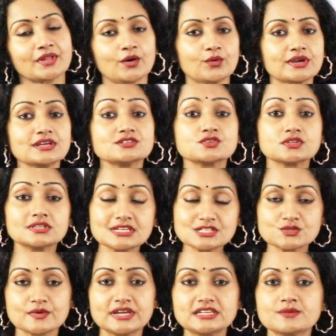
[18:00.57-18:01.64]
Okay, so
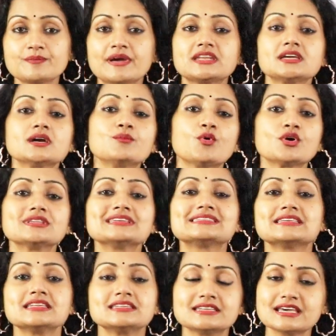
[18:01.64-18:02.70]
this way, depending upon the
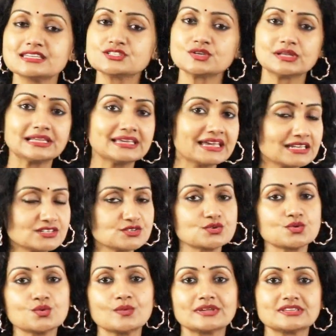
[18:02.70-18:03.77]
sentence, you'll get to
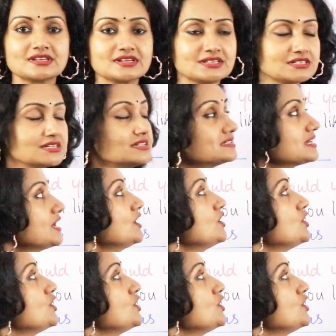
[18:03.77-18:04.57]
know whether it is